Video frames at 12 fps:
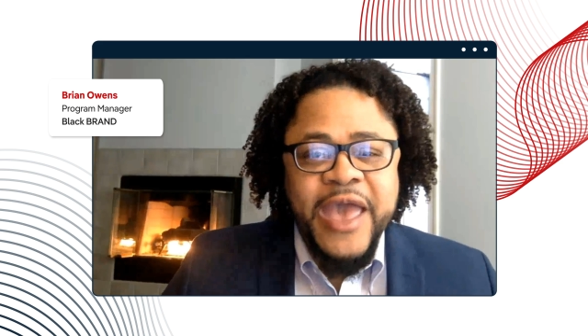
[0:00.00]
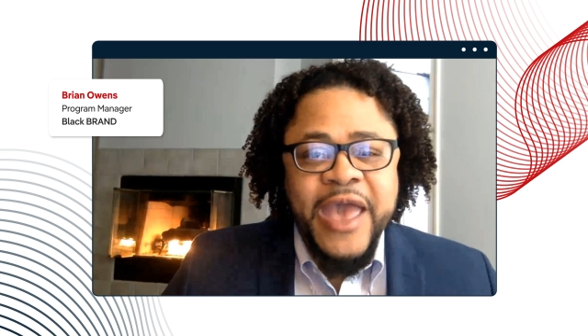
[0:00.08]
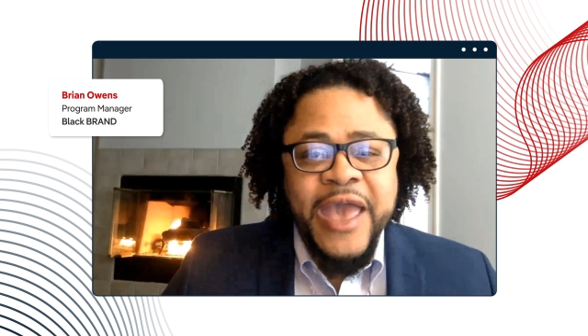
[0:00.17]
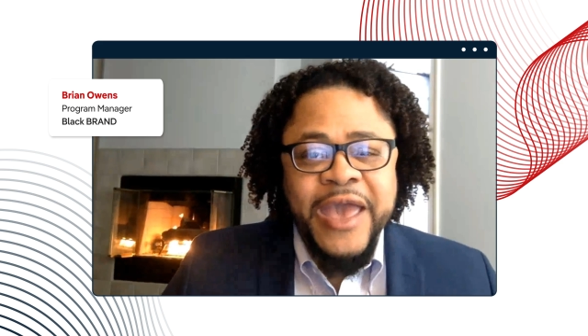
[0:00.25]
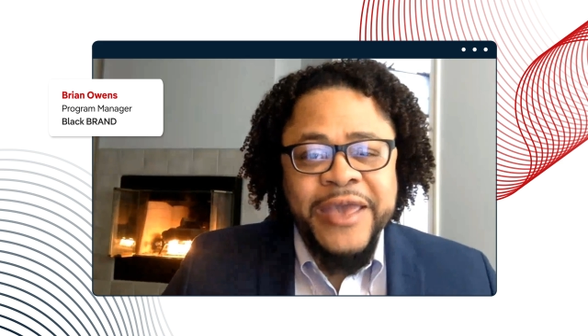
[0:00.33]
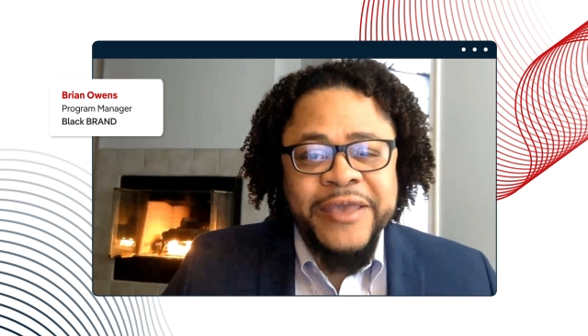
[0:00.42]

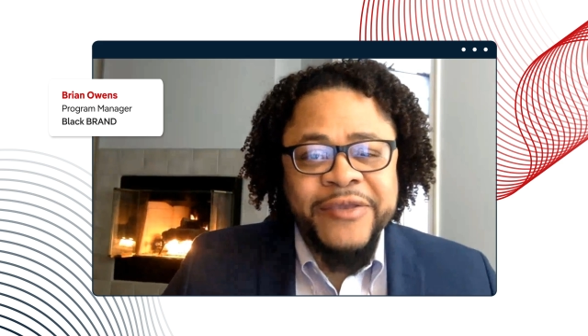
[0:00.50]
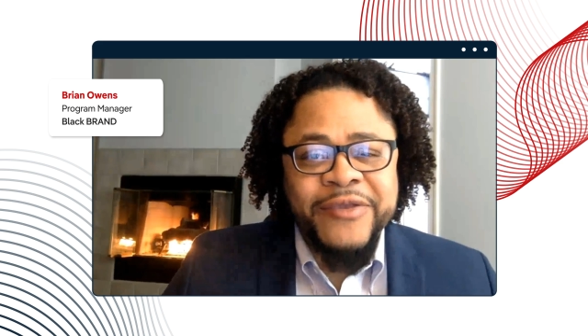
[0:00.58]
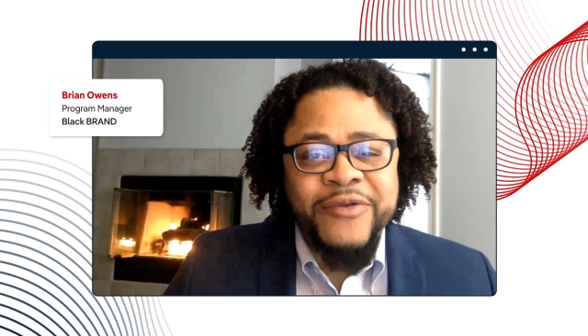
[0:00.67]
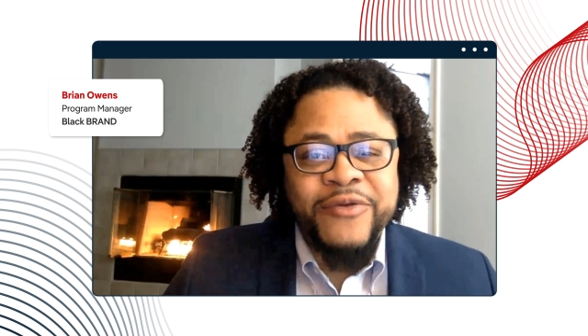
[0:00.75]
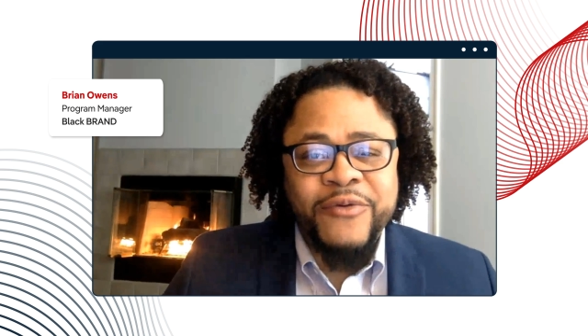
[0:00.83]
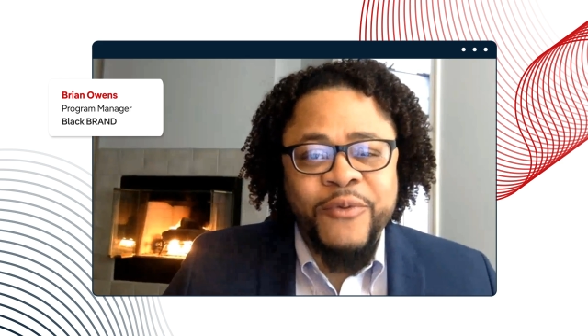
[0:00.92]

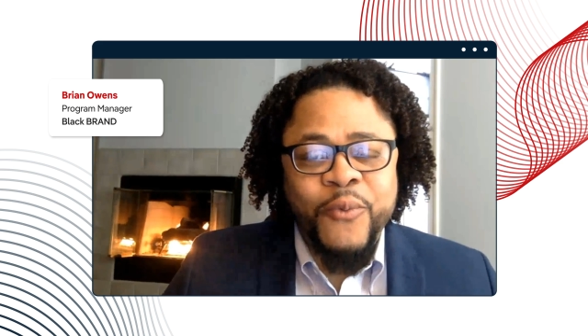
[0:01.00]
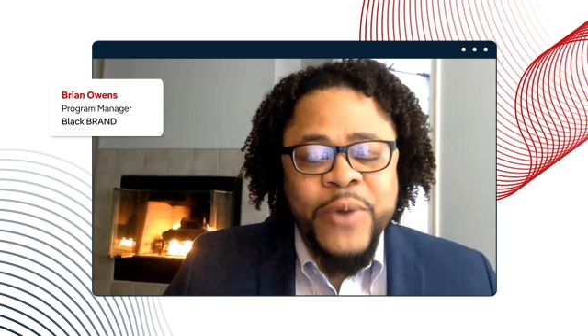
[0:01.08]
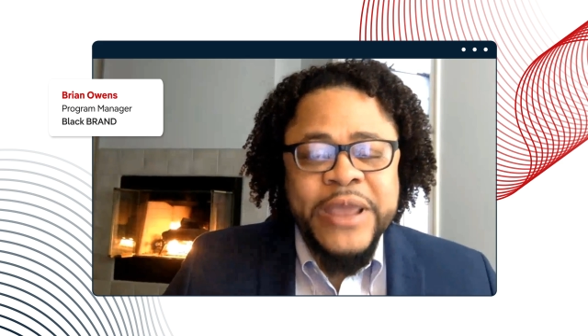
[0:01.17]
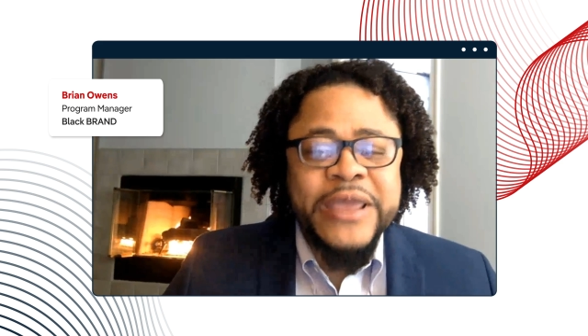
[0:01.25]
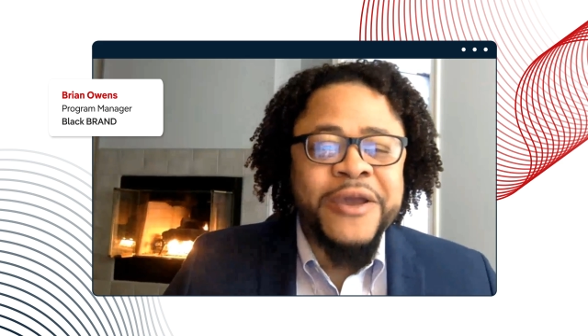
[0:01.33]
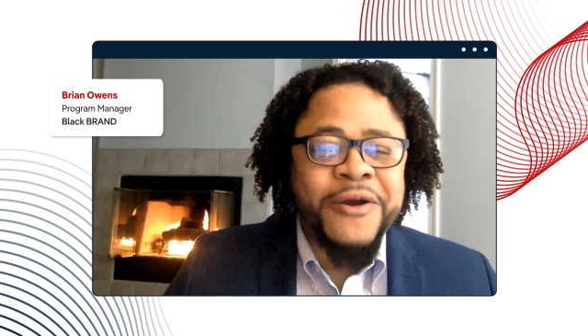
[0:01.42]
And
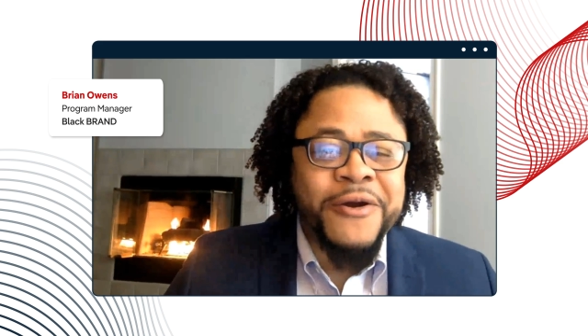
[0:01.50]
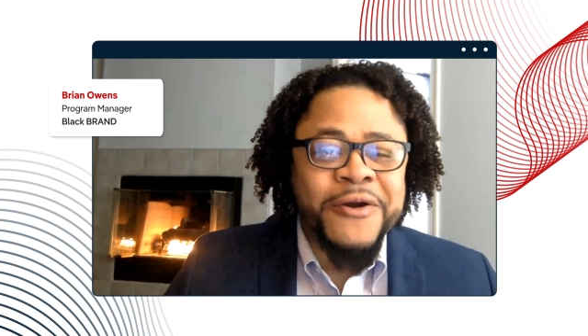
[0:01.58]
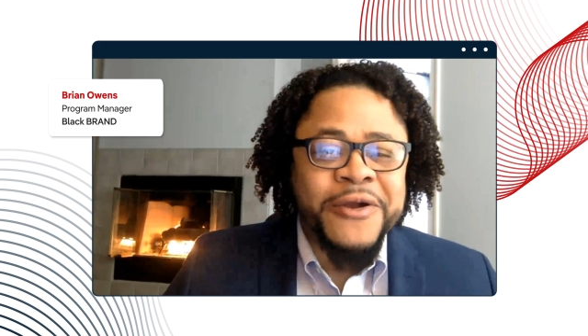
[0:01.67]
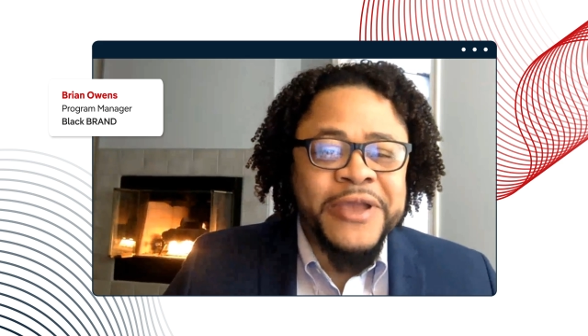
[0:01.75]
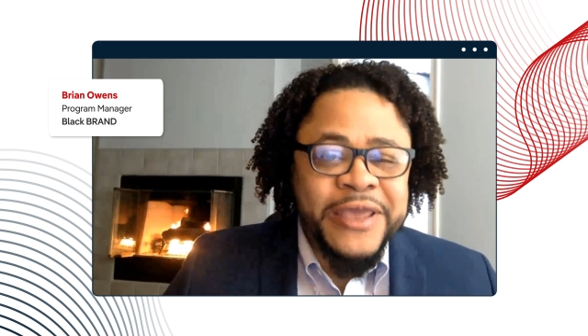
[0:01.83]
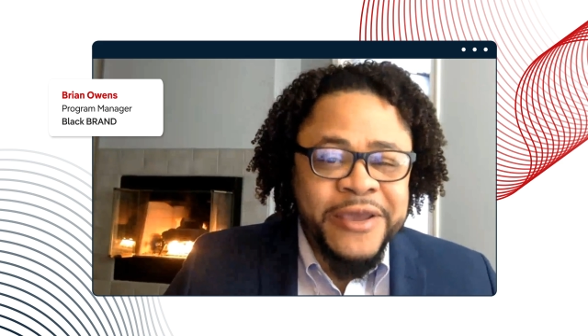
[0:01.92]
we
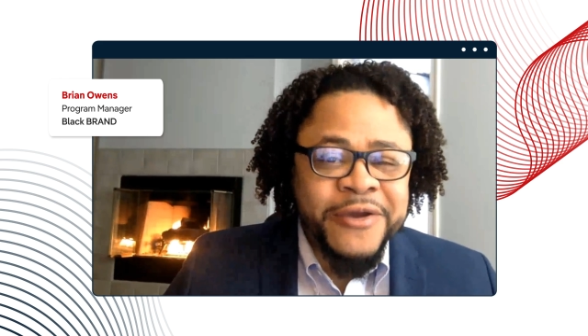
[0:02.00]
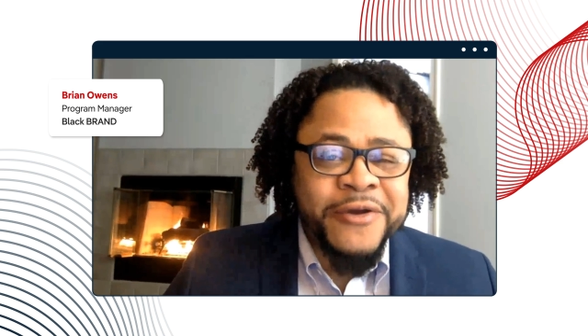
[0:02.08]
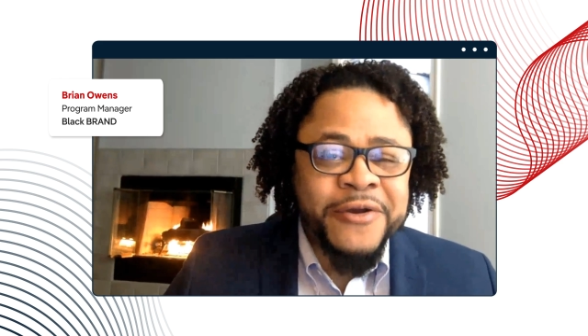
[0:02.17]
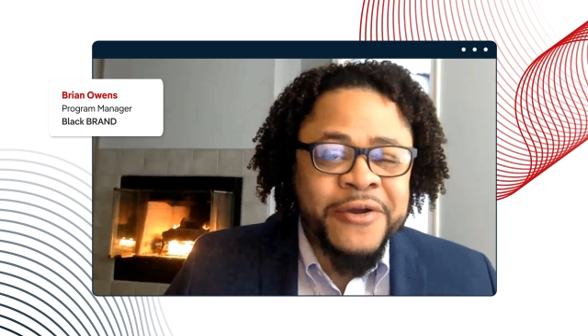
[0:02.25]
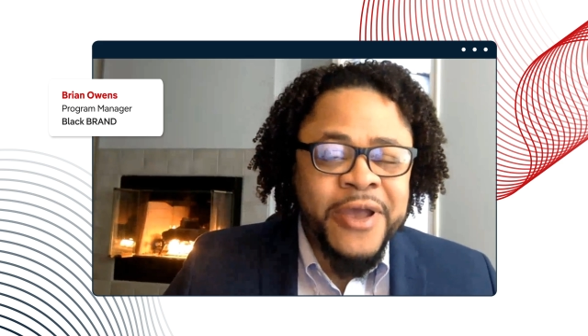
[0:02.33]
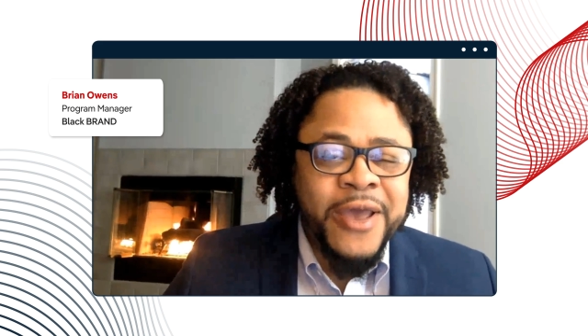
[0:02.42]
are
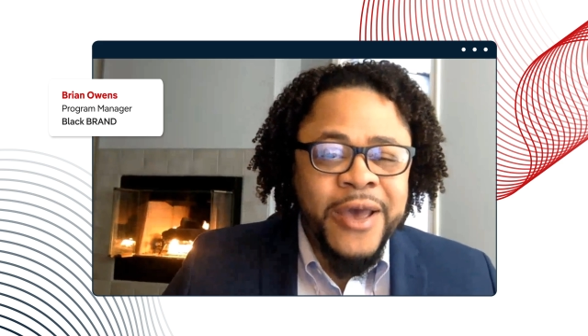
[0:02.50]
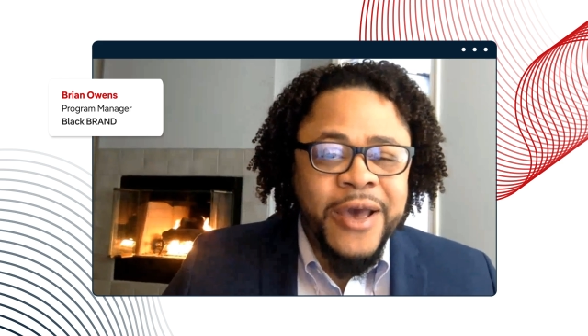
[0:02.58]
here